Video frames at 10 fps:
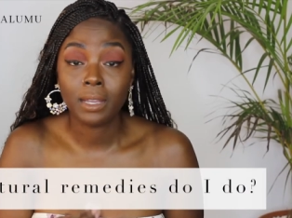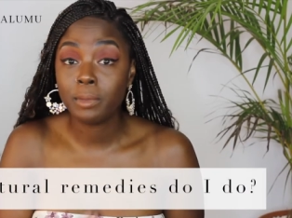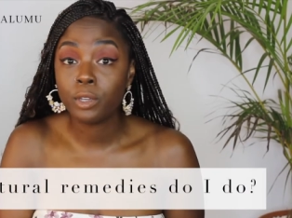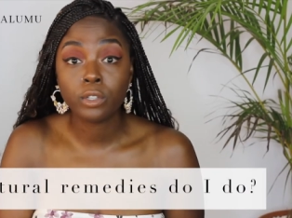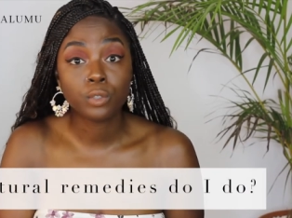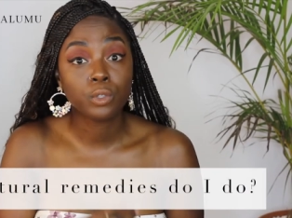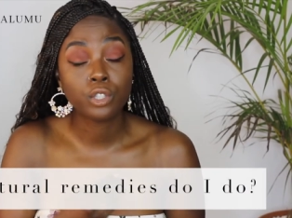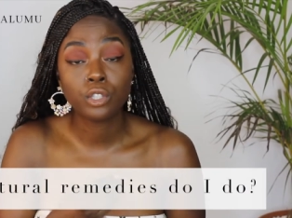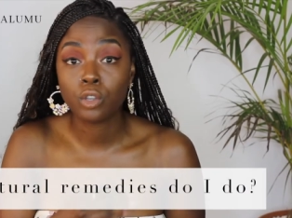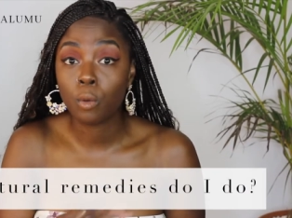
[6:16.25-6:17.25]
Maybe yours
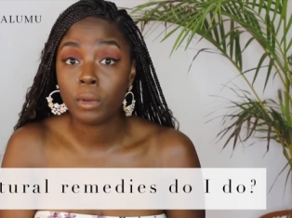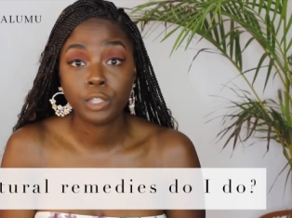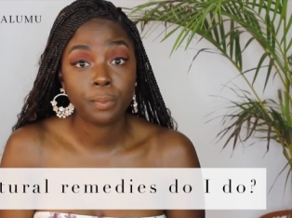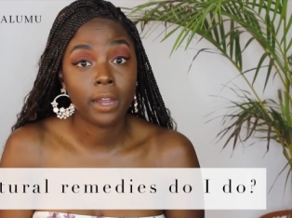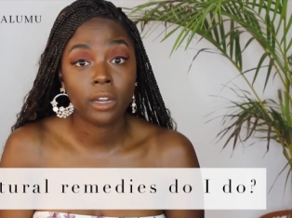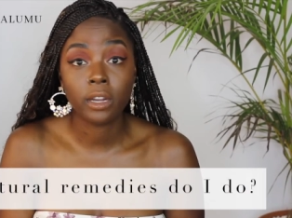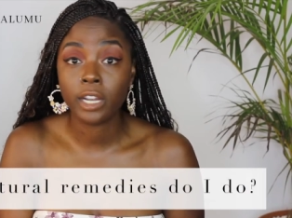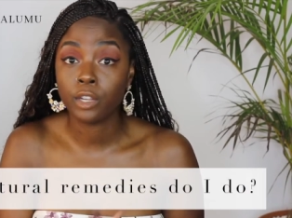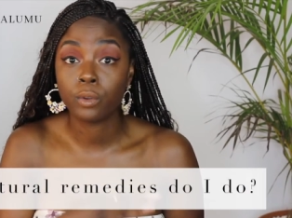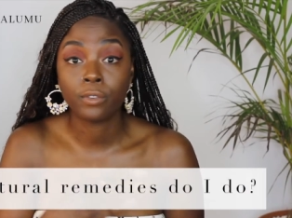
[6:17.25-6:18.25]
was so much better
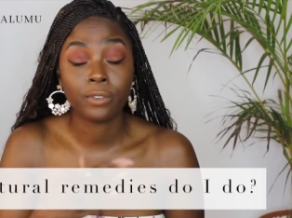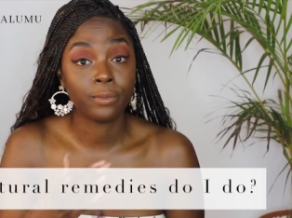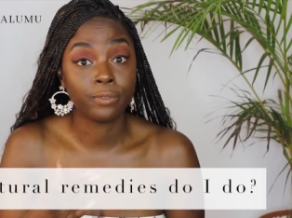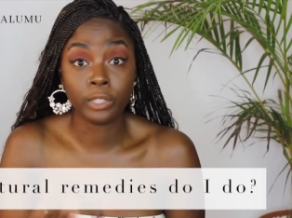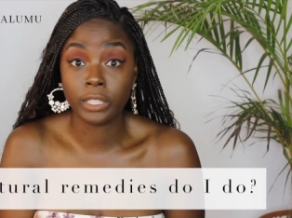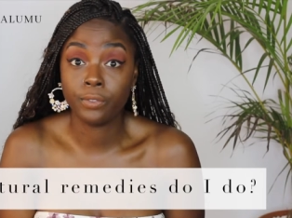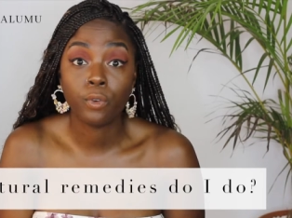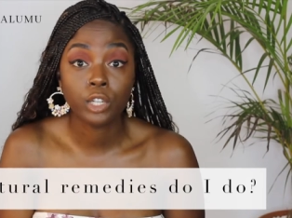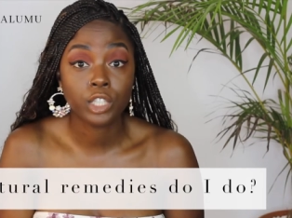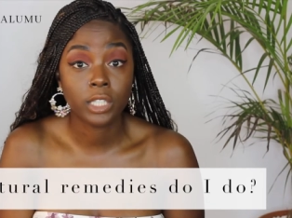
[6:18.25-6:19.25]
and you were really
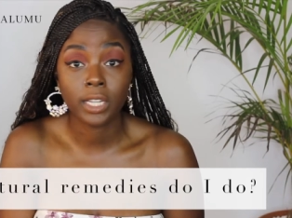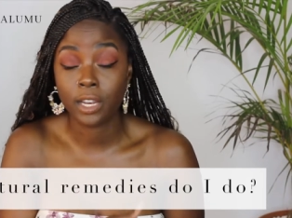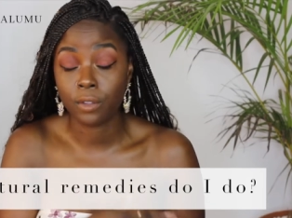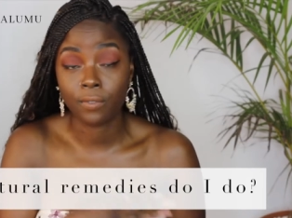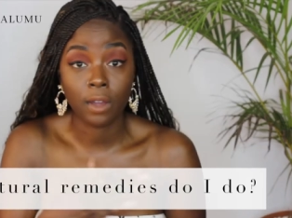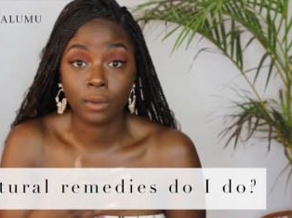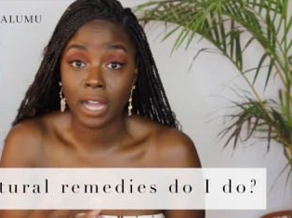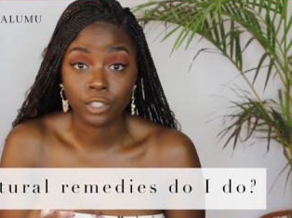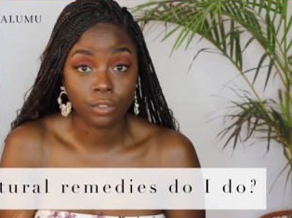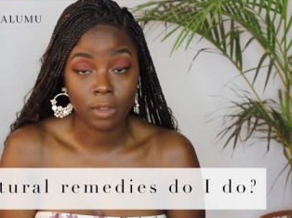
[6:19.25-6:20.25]
fortunate and you found
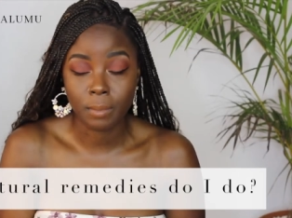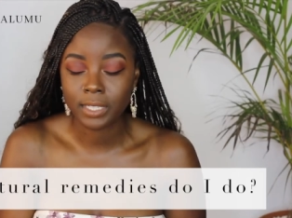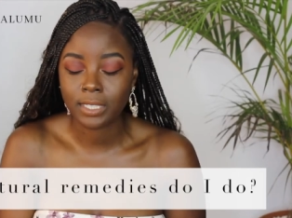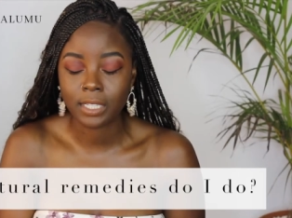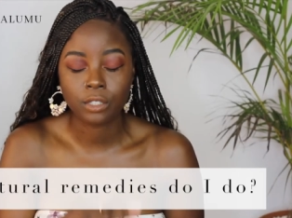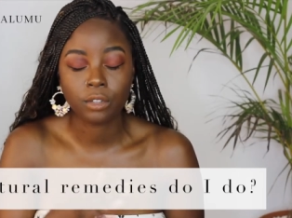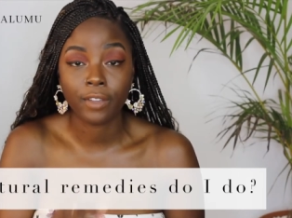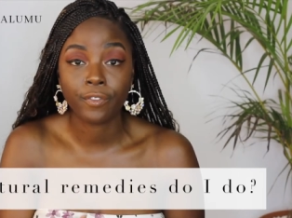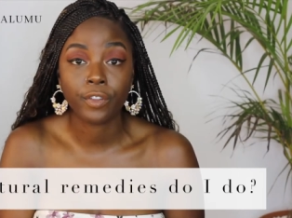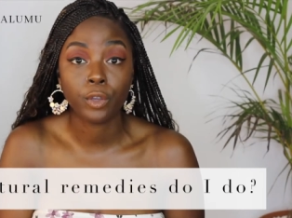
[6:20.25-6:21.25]
natural remedies, that's
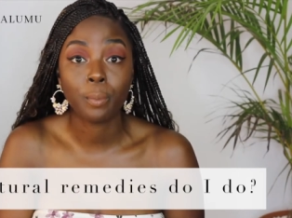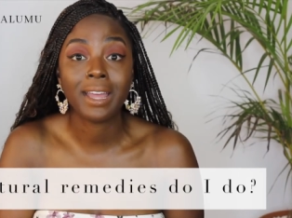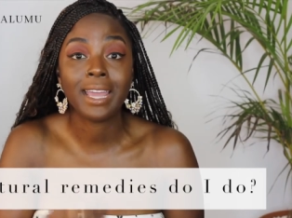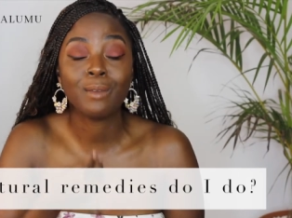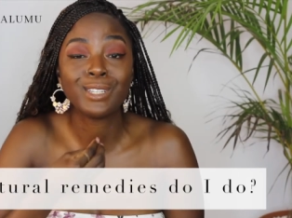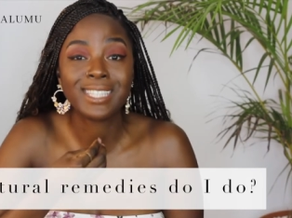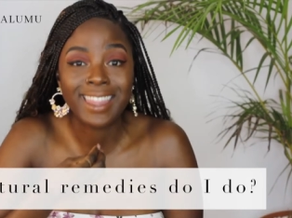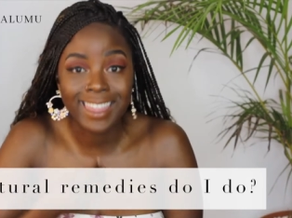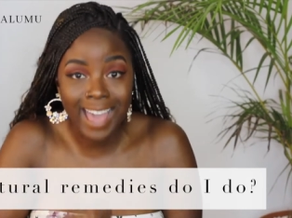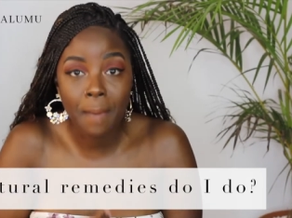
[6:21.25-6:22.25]
great for you, but it was
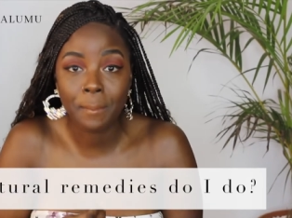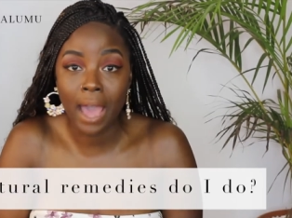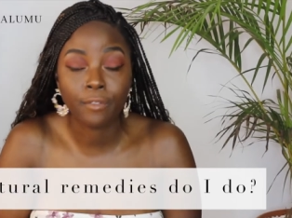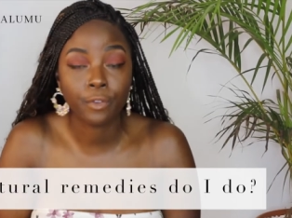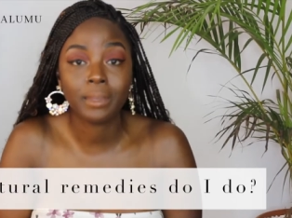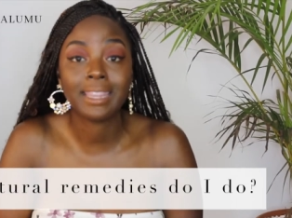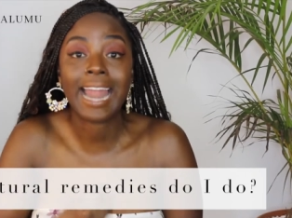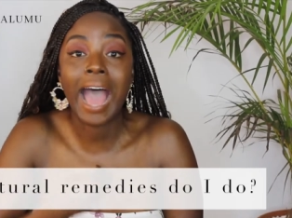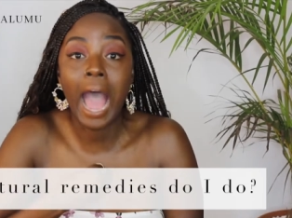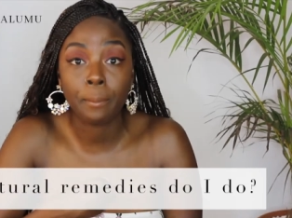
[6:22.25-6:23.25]
that bad for me
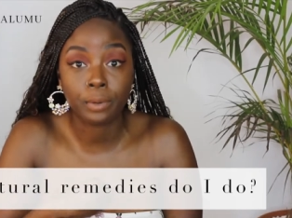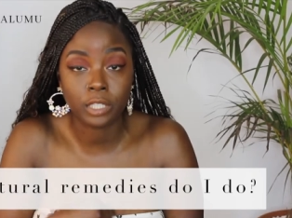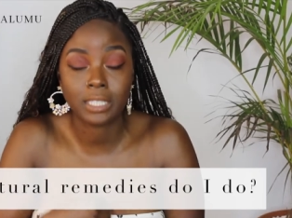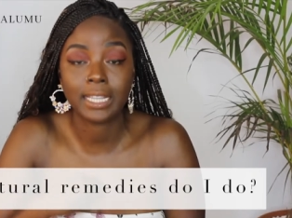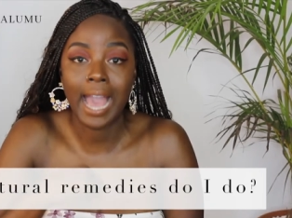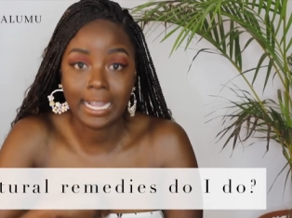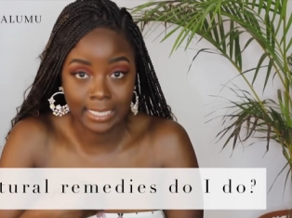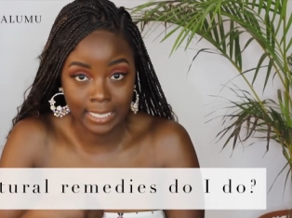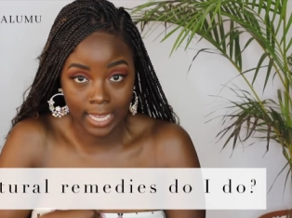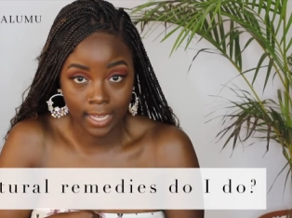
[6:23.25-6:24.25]
that I personally
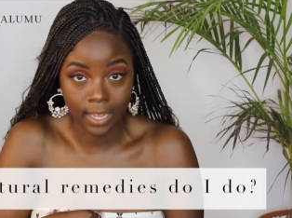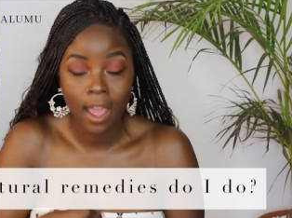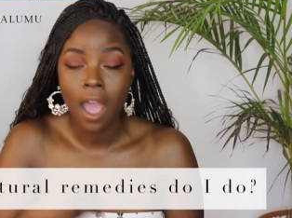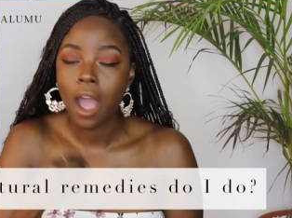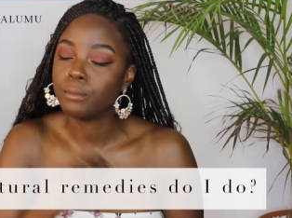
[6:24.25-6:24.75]
had to take it.